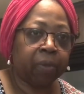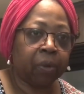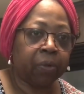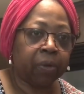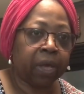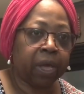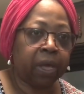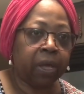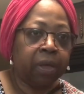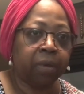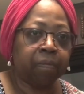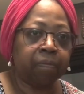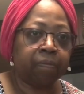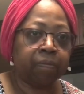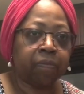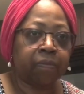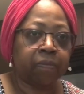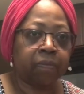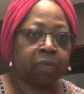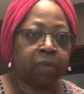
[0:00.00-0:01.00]
Okay,
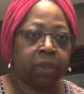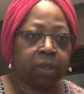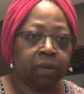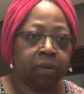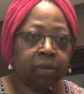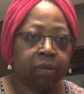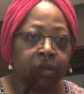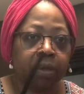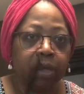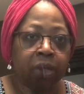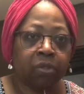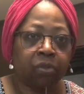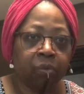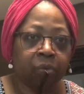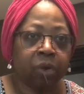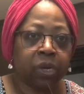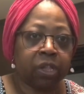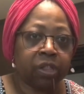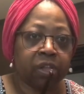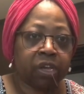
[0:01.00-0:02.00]
either
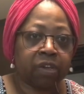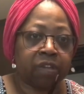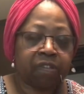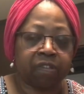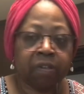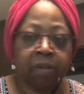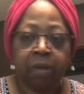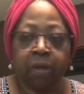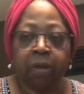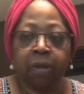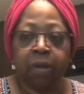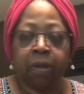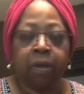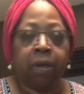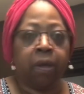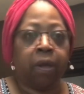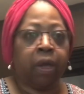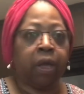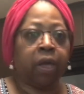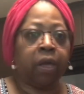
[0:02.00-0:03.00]
one of these.
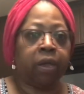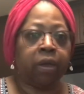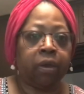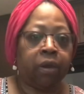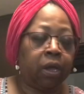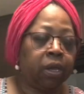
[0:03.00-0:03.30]
And